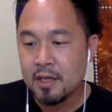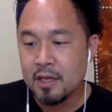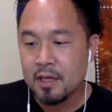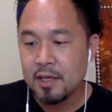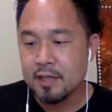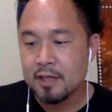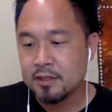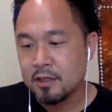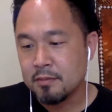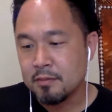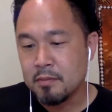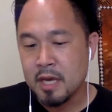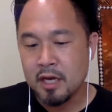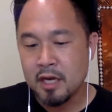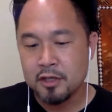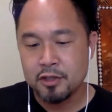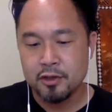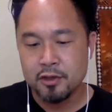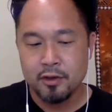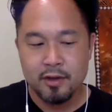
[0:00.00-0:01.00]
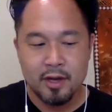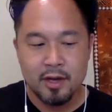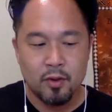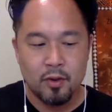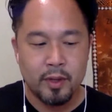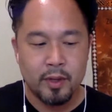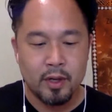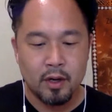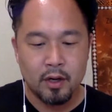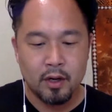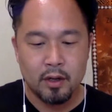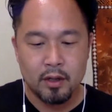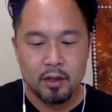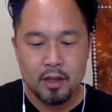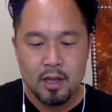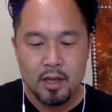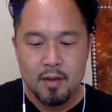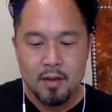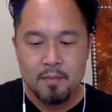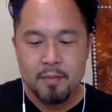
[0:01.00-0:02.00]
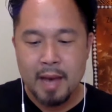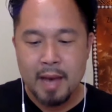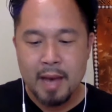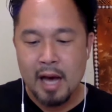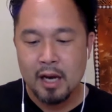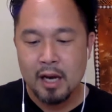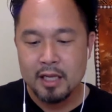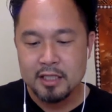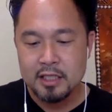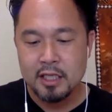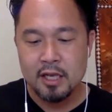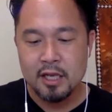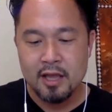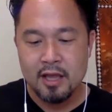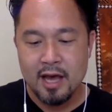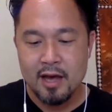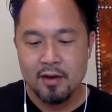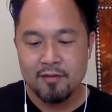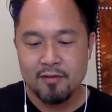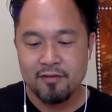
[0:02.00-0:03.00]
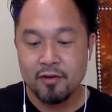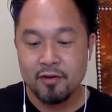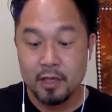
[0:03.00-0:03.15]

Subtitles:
is to make sure that we are balancing that, for